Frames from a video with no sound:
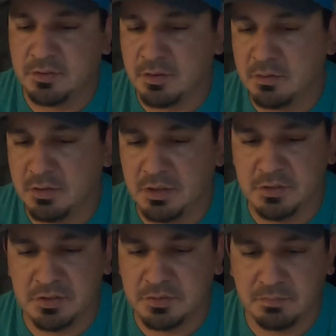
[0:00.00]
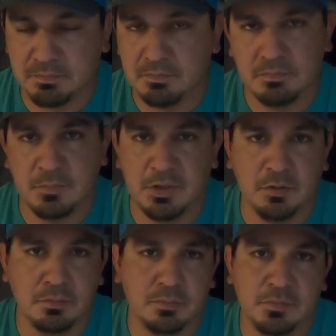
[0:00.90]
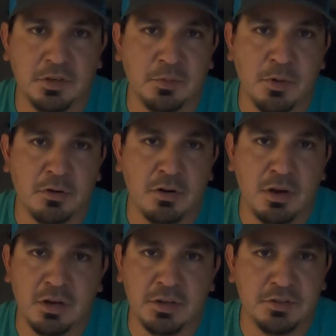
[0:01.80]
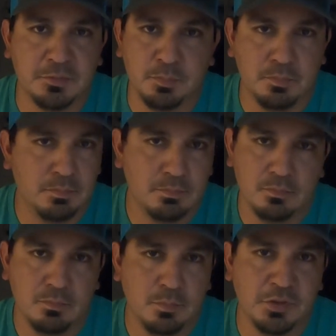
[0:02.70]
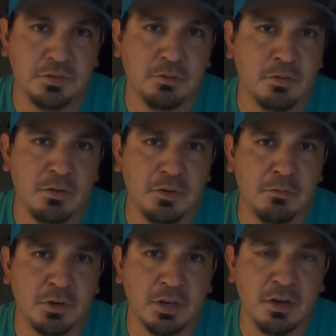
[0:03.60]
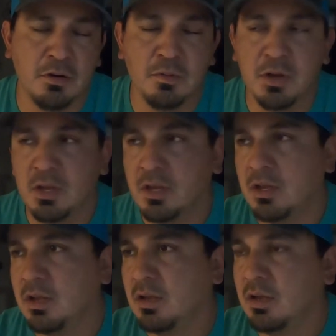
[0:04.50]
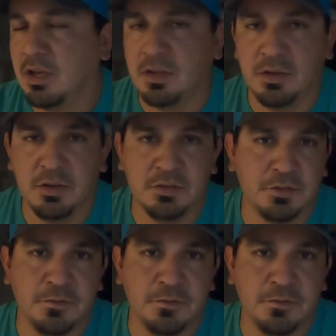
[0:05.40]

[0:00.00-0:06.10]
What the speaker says: So you can just, you know, turn the motor on and it just puts you wherever you want to go. and you can